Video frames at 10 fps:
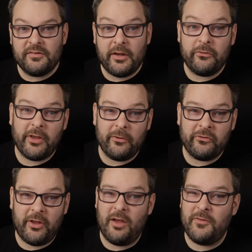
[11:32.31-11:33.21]
Tailscale
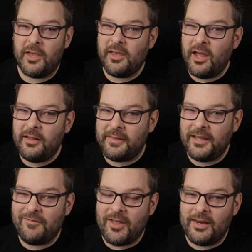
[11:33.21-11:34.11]
serve, you can kind of
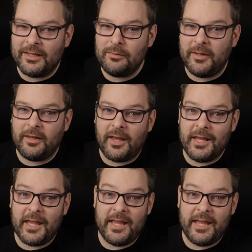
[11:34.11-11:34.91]
think of it a little bit like